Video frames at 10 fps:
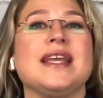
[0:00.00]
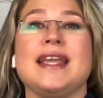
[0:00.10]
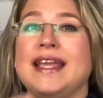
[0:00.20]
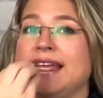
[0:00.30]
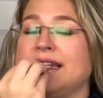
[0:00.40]

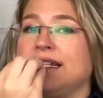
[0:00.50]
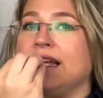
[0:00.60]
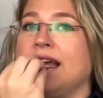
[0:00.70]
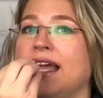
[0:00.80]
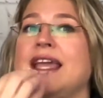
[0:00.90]
eat
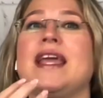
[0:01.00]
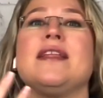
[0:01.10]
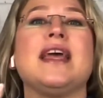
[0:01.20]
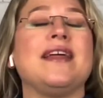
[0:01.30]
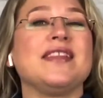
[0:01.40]

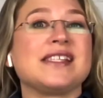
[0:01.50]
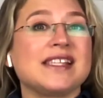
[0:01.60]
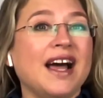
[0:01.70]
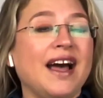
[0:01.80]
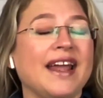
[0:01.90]
and the
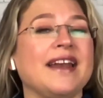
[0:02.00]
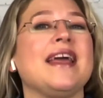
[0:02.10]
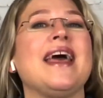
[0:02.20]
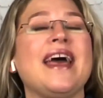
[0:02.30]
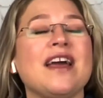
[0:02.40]
sign
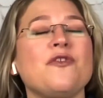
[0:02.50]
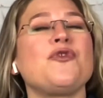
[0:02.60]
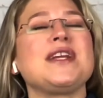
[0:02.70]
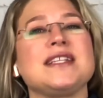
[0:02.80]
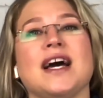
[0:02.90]

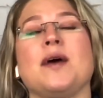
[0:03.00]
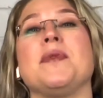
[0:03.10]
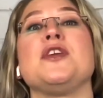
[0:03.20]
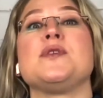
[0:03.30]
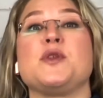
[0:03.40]
every time that
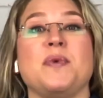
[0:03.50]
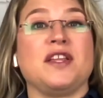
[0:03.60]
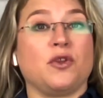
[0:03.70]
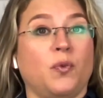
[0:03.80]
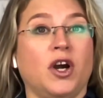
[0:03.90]
you speak
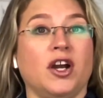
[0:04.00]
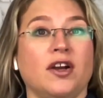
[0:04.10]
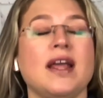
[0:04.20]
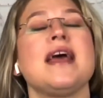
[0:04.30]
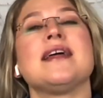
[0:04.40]
the
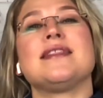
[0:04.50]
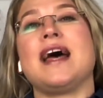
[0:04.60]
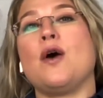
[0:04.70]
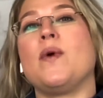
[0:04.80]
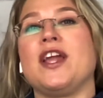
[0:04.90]
word.
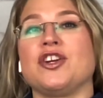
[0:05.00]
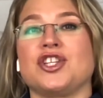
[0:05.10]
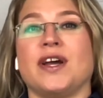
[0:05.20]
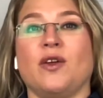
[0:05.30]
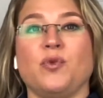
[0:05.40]
That way your
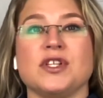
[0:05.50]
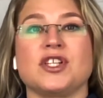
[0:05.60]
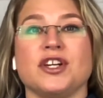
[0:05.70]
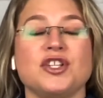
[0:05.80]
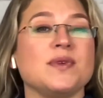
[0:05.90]
child will
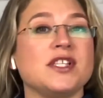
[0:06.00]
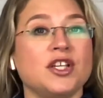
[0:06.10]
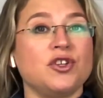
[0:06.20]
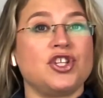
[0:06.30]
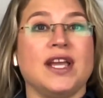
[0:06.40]
start to
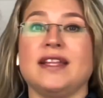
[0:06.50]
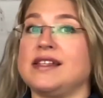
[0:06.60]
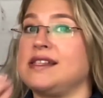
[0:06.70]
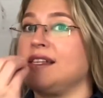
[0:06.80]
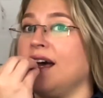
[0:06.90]
associate the
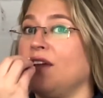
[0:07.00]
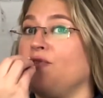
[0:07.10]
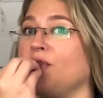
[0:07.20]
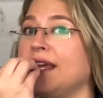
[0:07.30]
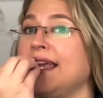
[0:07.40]
sign
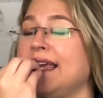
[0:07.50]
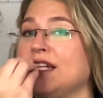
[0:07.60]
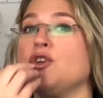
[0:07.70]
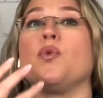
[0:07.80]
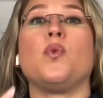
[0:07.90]
for
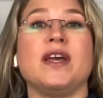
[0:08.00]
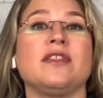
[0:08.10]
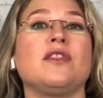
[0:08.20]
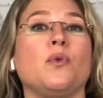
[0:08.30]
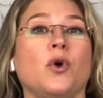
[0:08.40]
eat with
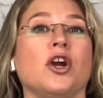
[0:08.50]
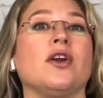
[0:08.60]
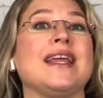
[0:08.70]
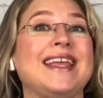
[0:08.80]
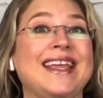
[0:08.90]
the
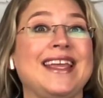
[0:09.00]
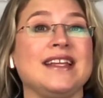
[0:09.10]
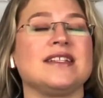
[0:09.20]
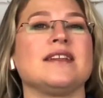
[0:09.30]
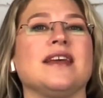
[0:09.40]
word
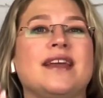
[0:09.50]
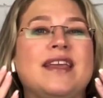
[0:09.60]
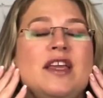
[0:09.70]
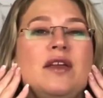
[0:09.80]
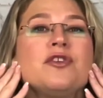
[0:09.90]
eat that
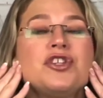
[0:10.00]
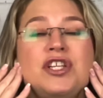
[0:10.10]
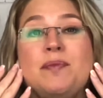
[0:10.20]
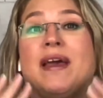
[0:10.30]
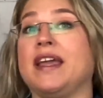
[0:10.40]
he or
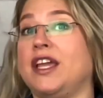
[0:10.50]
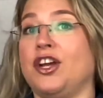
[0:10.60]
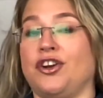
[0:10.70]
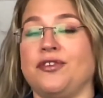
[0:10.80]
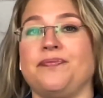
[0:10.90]
she may hear.